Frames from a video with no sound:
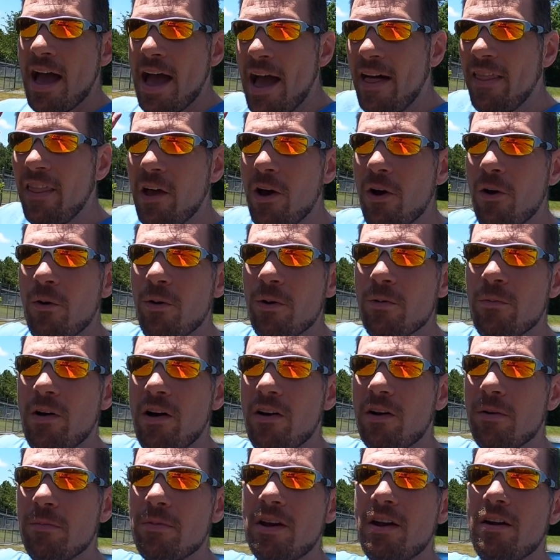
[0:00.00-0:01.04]
Hello and
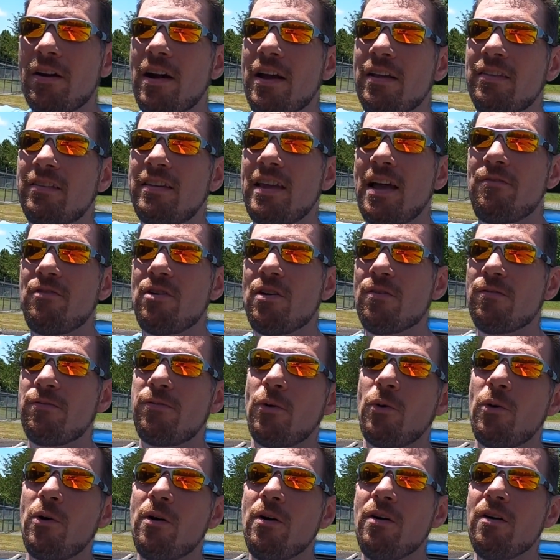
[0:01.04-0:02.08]
welcome to Gearhead
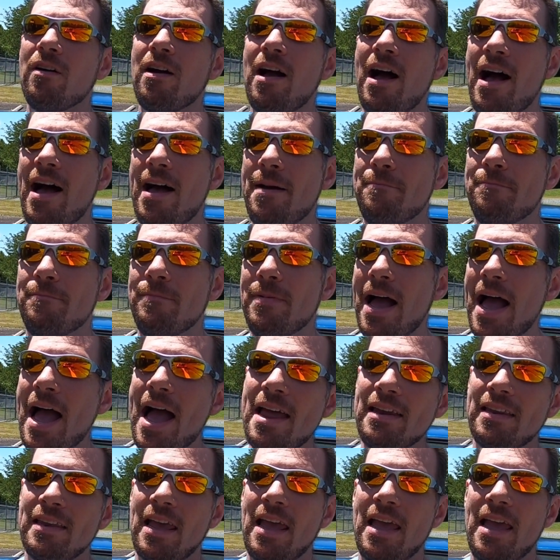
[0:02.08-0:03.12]
704. I'm
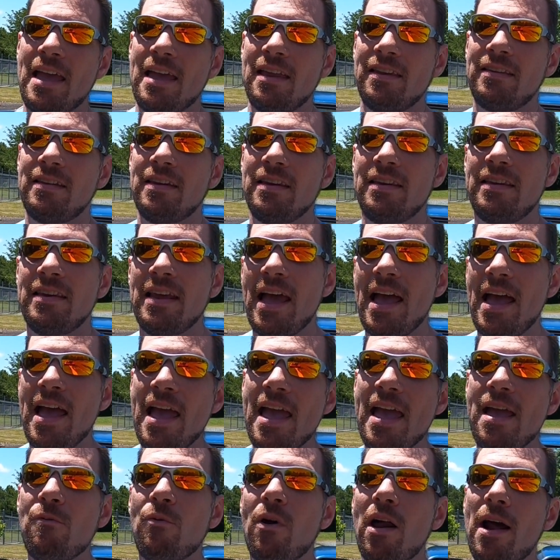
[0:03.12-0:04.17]
Matt, and
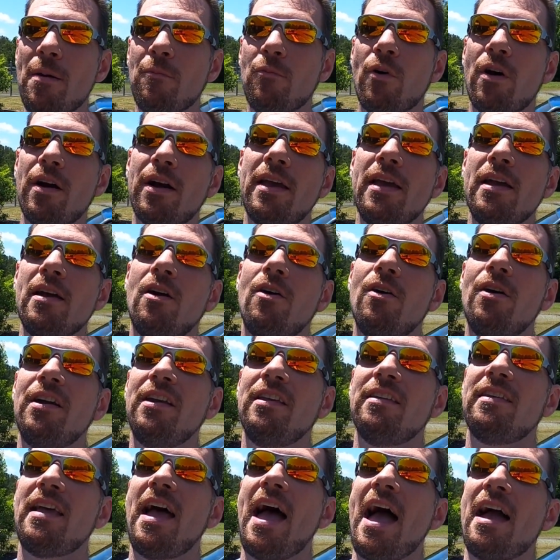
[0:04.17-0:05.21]
today what I'm working on
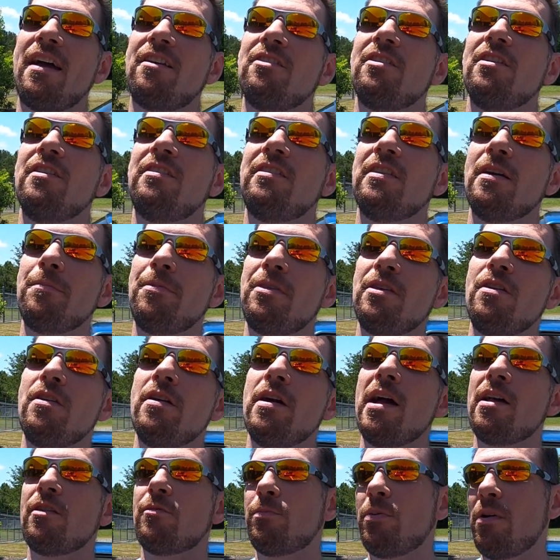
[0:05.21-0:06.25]
is actually something
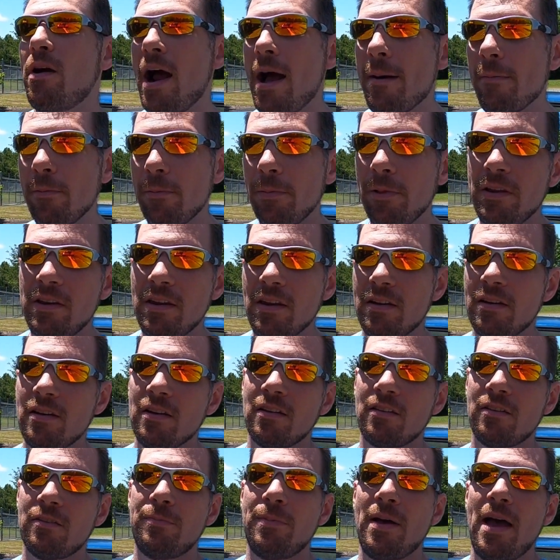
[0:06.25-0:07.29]
you guys probably didn't
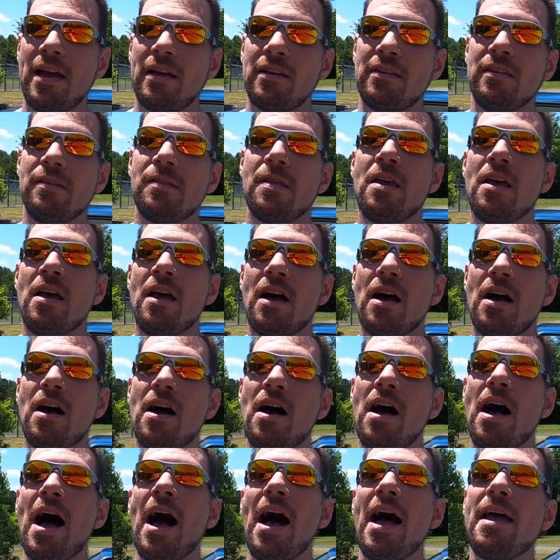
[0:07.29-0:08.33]
expect.
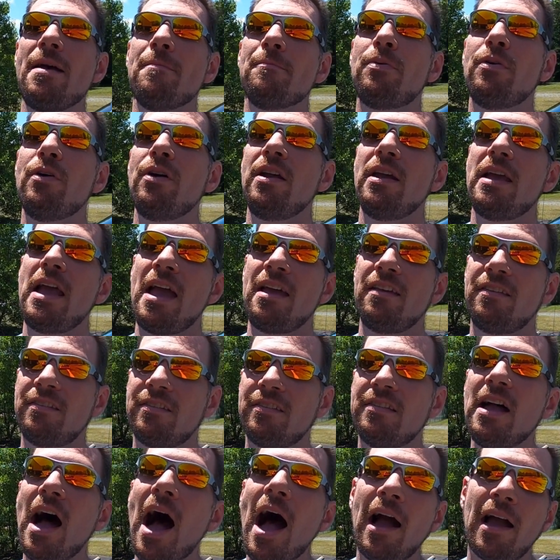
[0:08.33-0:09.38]
I am putting a
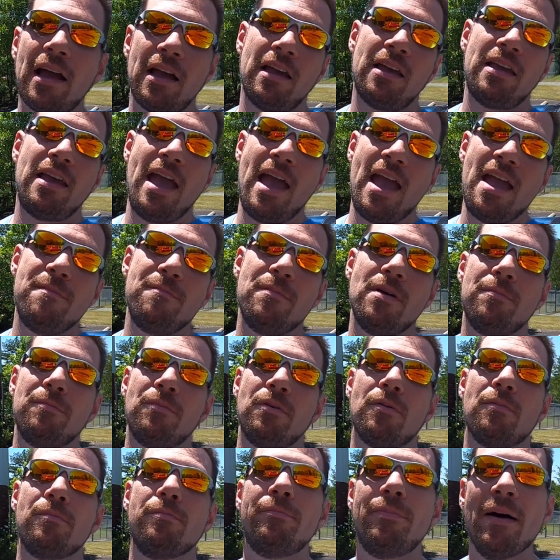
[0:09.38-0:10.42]
stock K
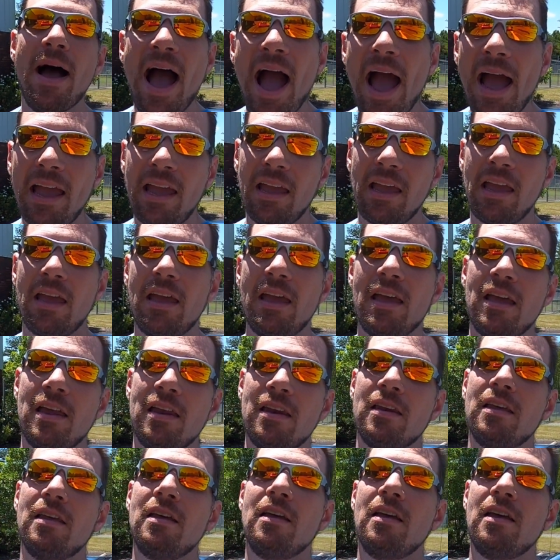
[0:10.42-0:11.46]
member back
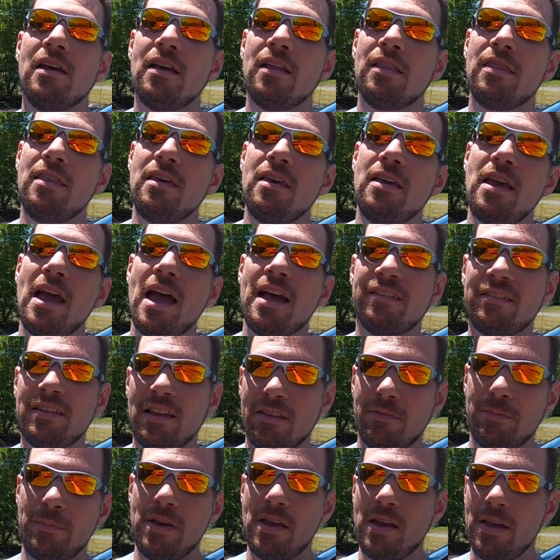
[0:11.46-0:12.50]
in the
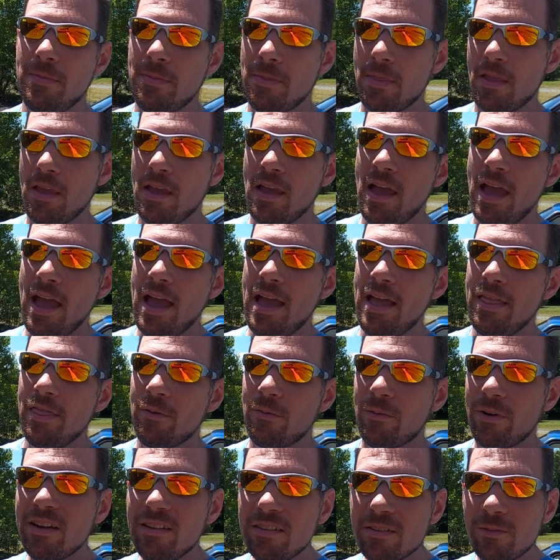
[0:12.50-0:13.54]
SSP. And
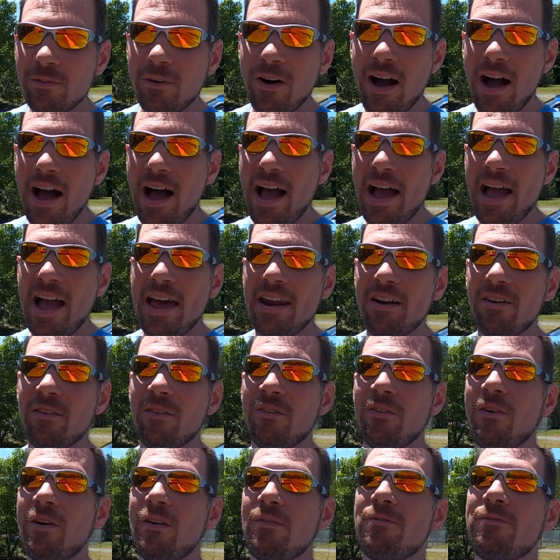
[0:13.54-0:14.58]
the reason why I
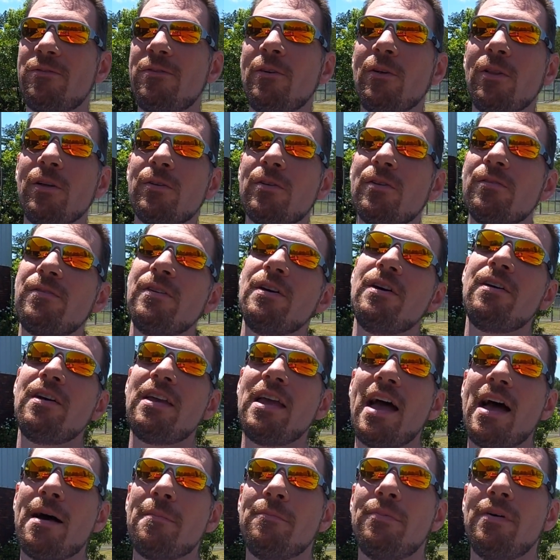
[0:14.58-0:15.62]
don't want to fully reveal
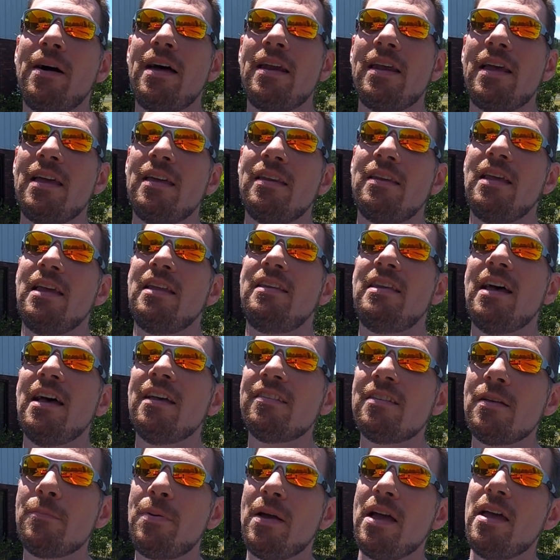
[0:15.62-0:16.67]
yet, but it
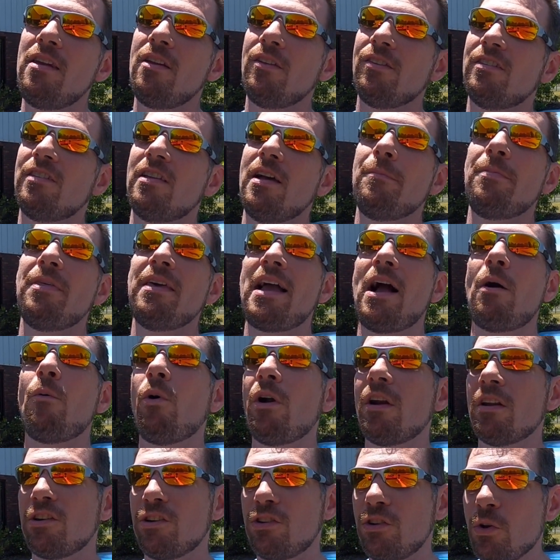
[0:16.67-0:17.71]
does depend on something I
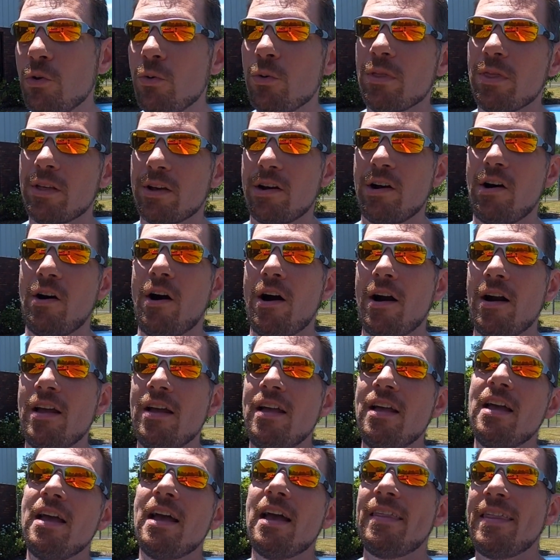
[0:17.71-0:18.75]
want to do with the car.
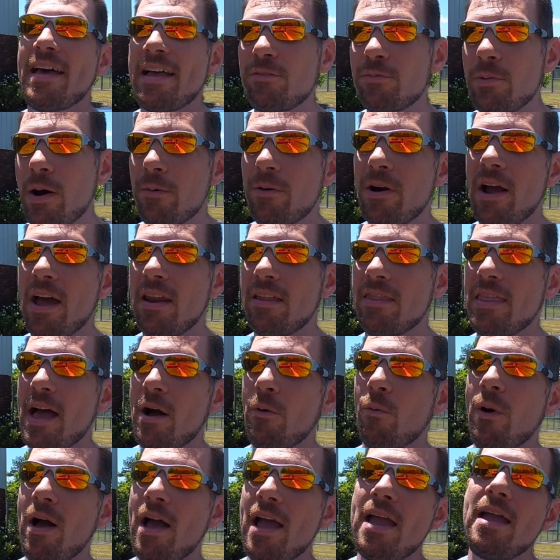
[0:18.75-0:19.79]
And that's why we're headed
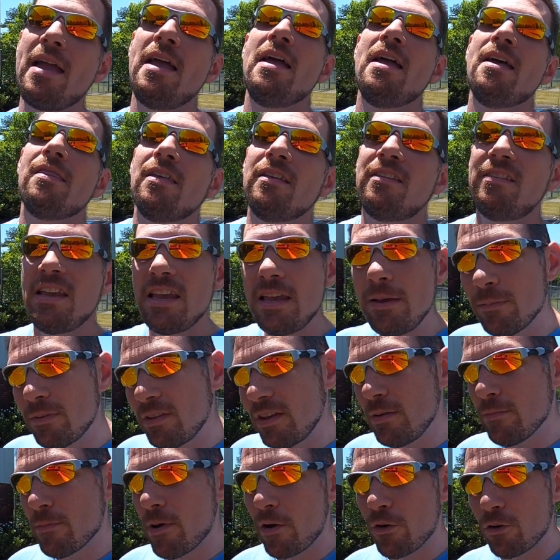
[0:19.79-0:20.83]
that way. The Team
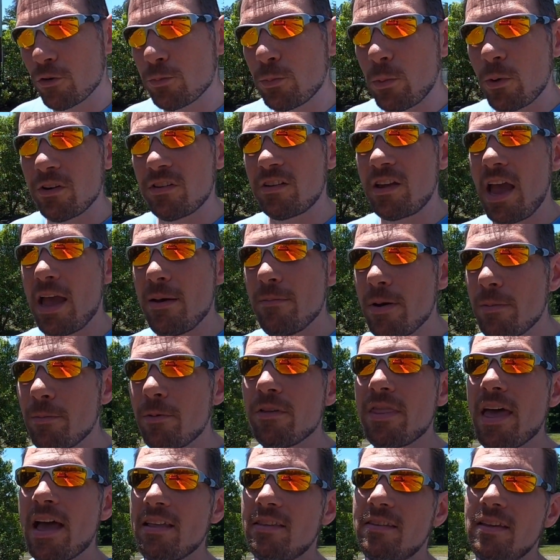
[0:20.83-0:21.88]
Z Motorsports K
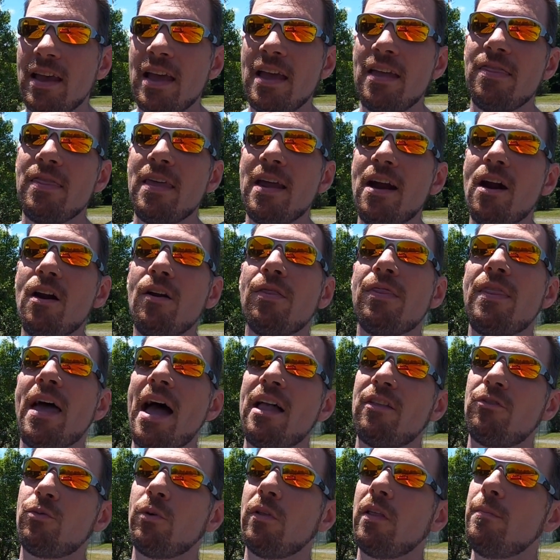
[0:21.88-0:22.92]
member that's in there,
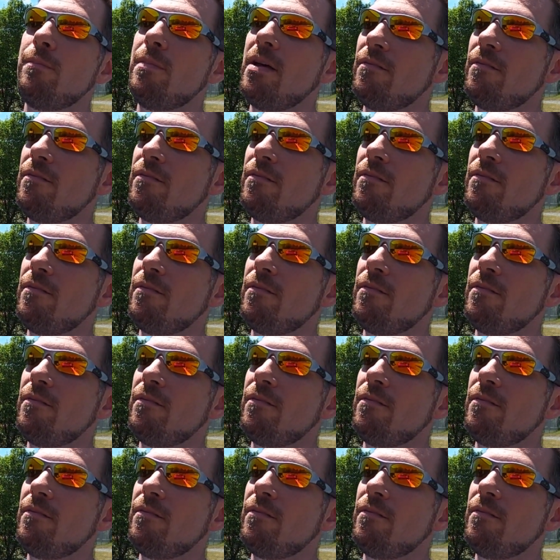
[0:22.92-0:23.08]
that's really